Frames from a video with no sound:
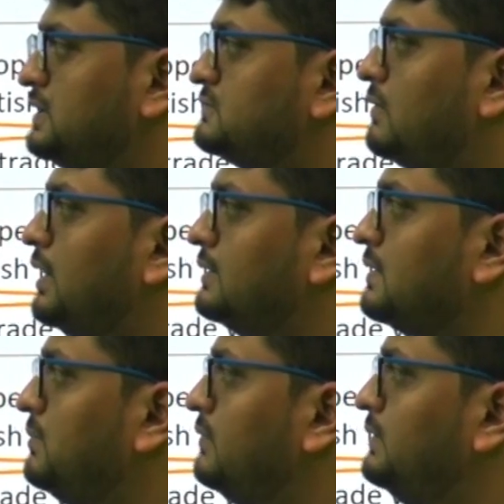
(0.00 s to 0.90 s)
were
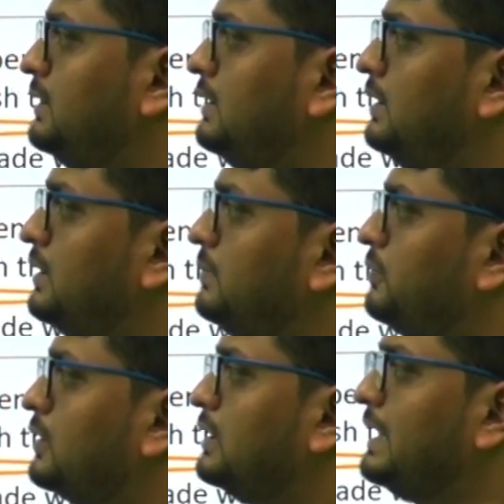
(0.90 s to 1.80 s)
some of the
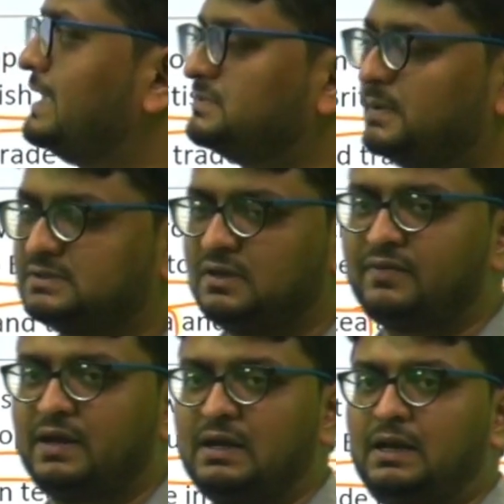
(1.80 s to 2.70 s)
important aspects of
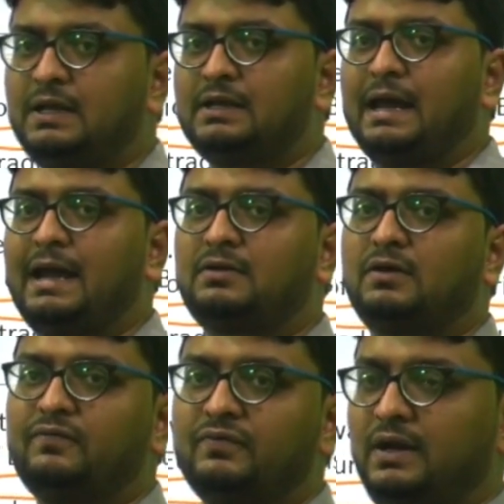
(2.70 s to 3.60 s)
Regulating Act
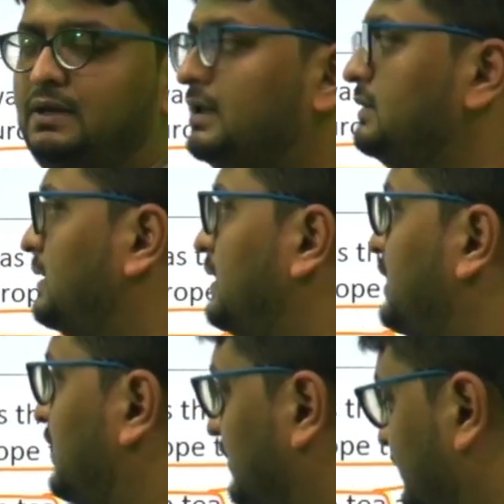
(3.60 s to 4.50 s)
of 1813.